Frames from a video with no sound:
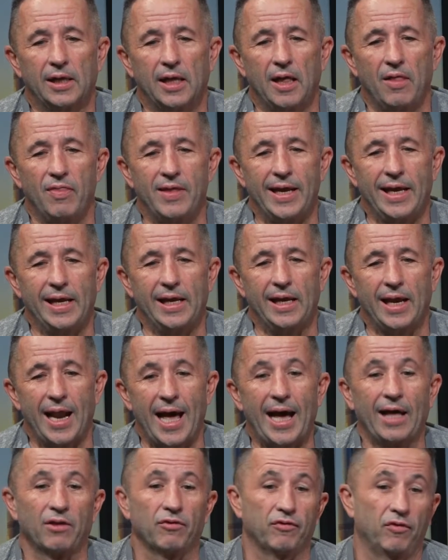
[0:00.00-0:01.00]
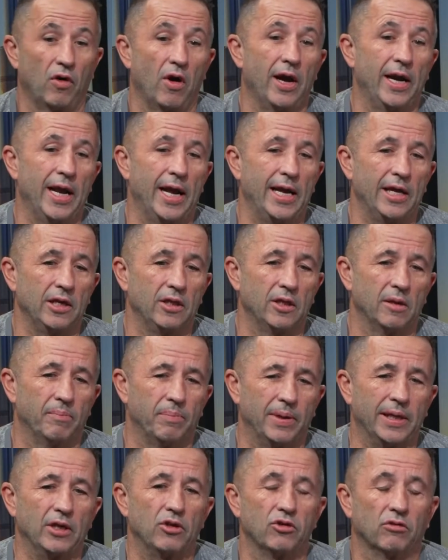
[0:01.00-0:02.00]
then last Friday, the
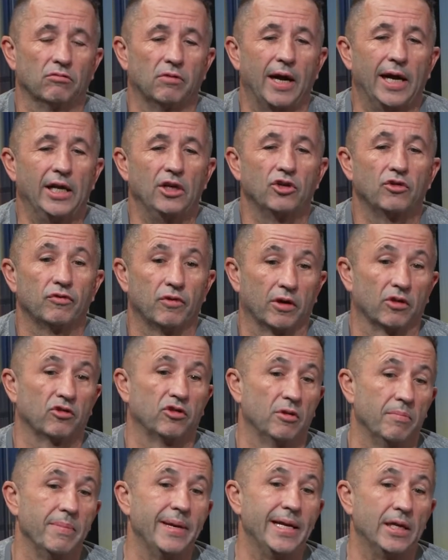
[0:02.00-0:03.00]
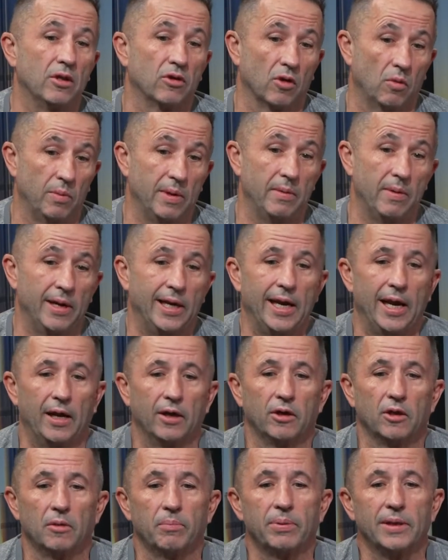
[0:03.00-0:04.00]
police arranged for us to meet. So we went down
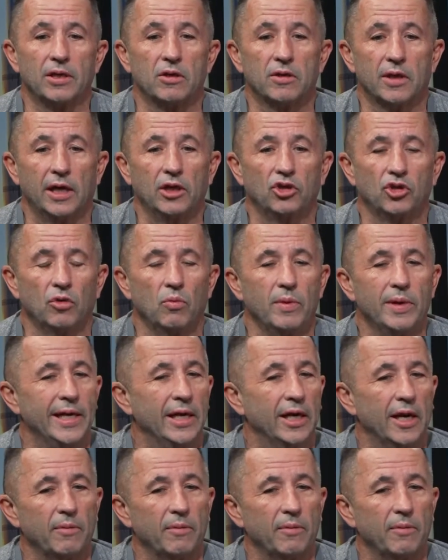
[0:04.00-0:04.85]
to the police station. We ended up